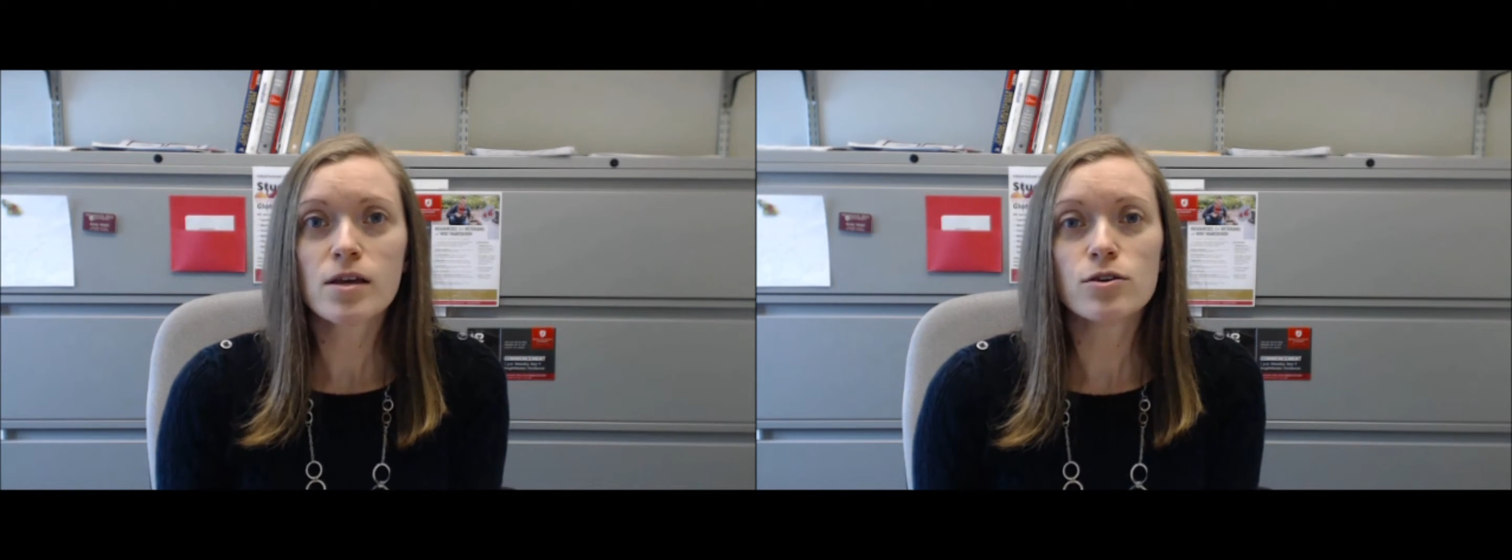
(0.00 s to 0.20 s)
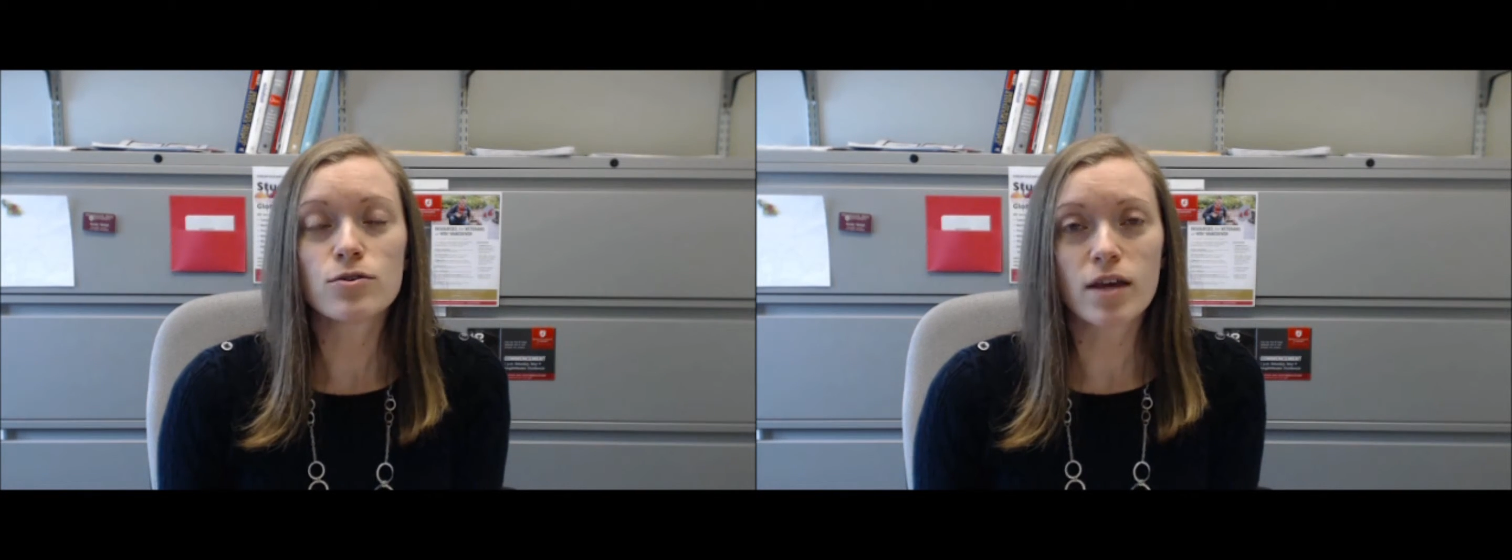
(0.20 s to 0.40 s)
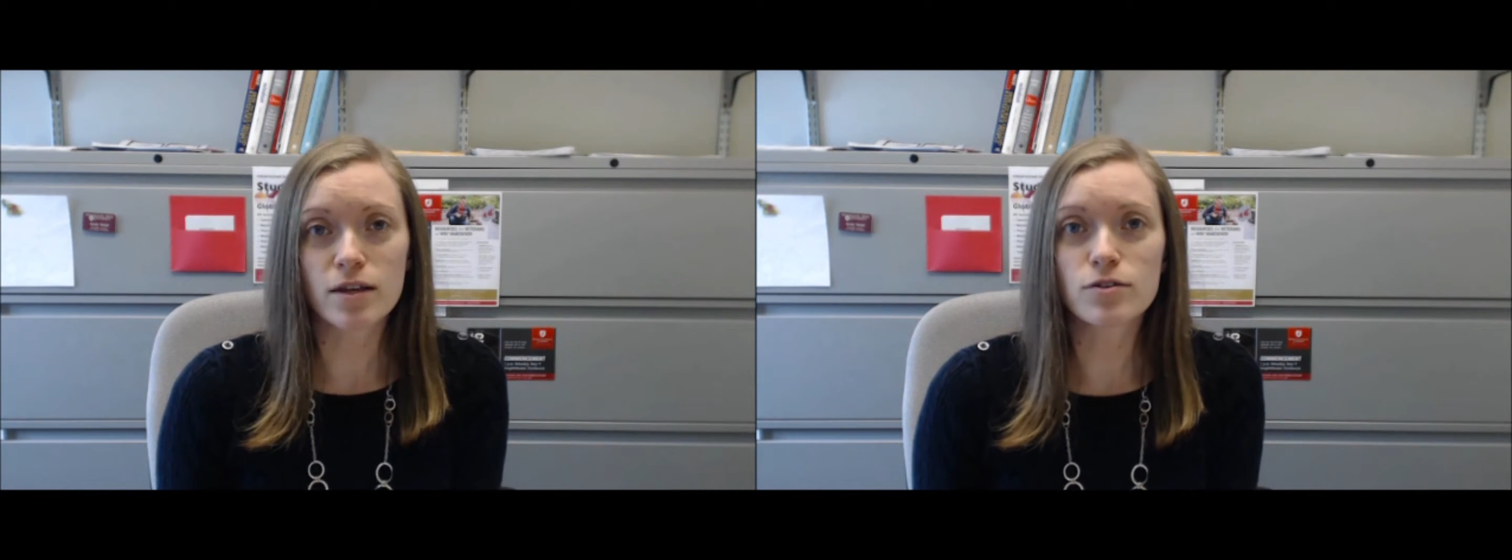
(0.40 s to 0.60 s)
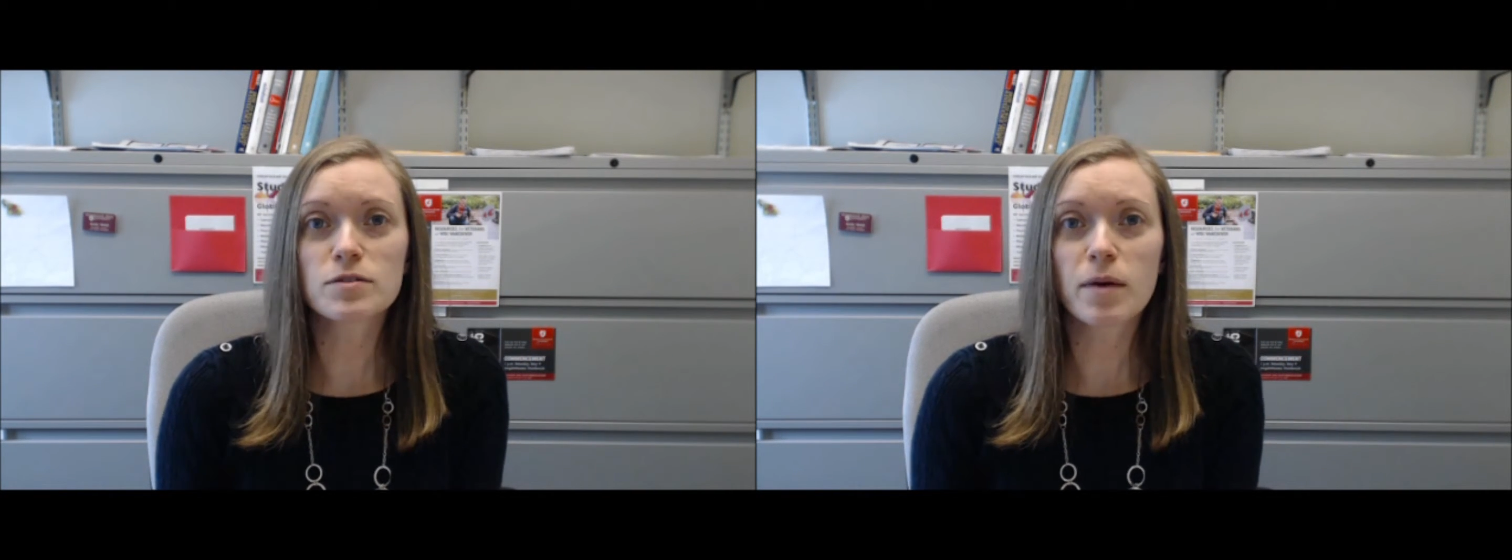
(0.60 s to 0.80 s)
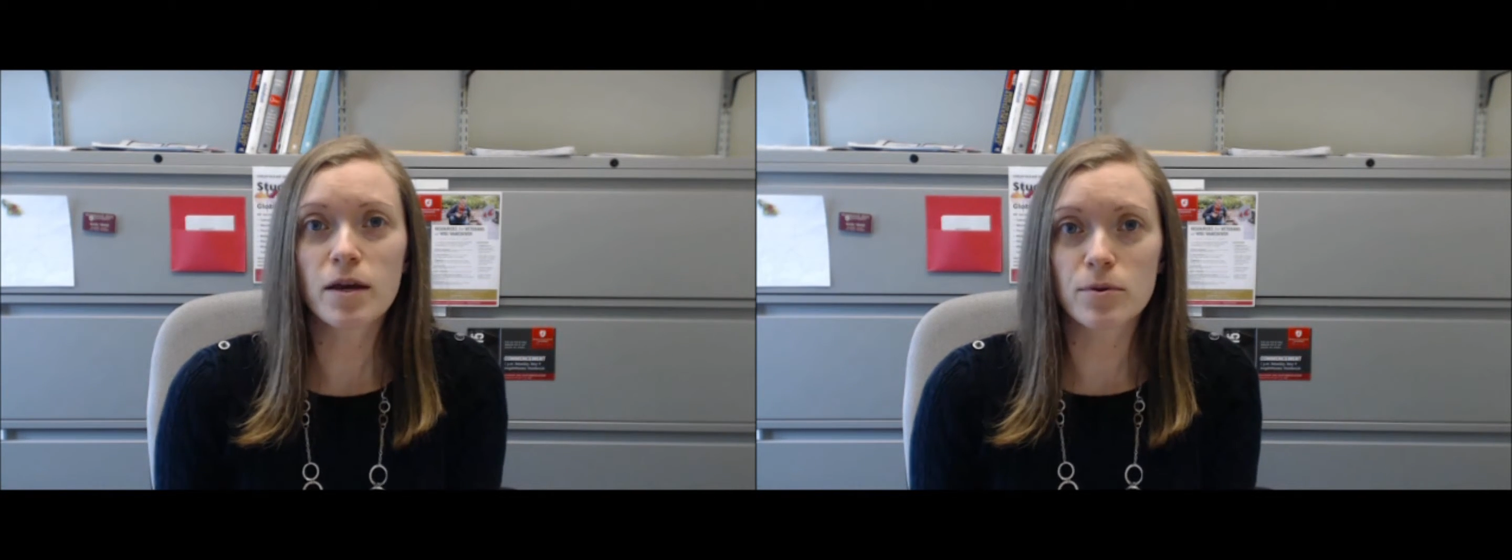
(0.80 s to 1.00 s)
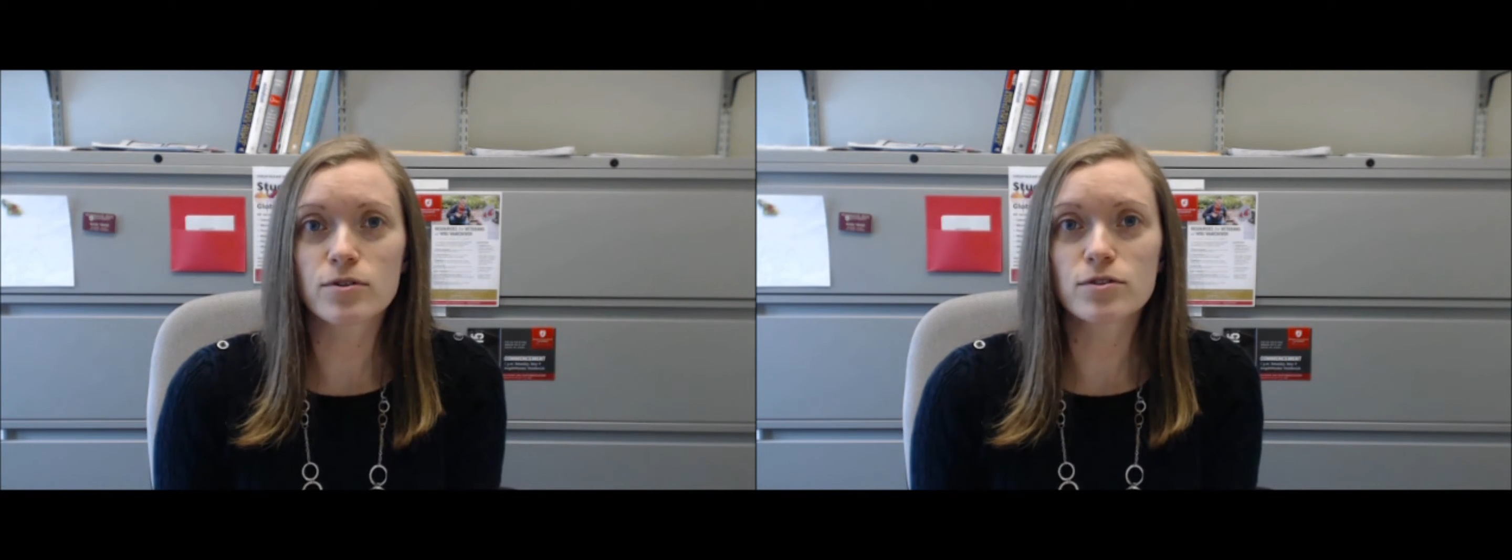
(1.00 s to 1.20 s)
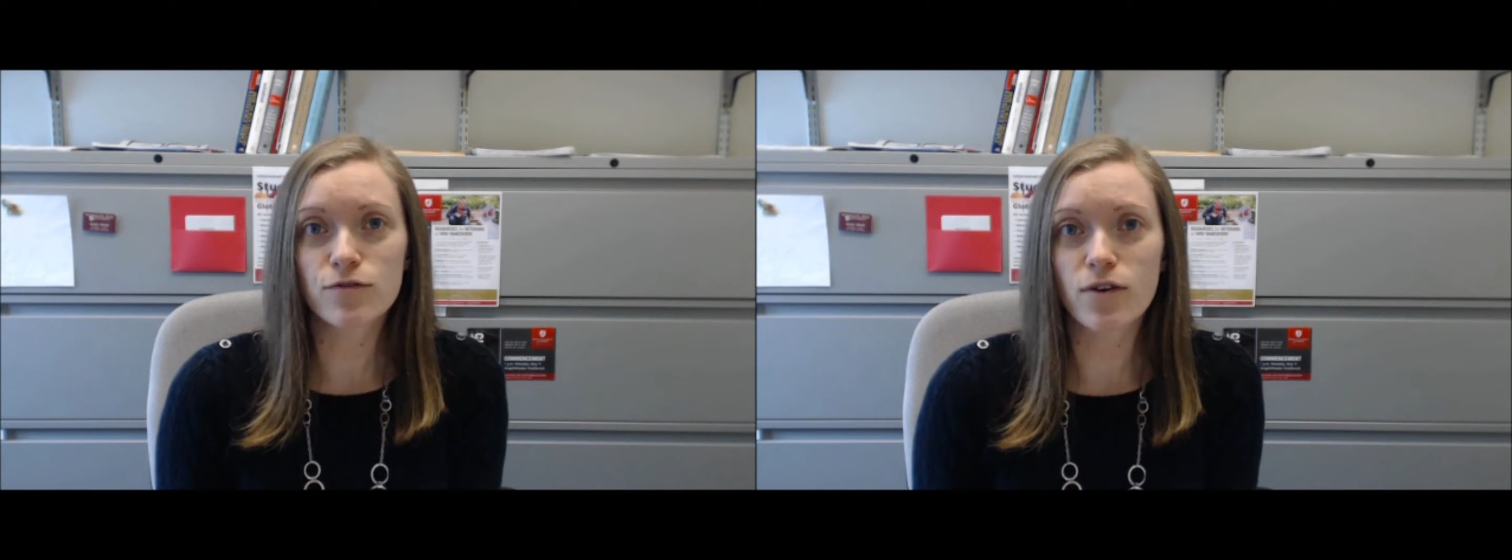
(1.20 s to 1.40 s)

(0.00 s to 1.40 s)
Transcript: you can use papers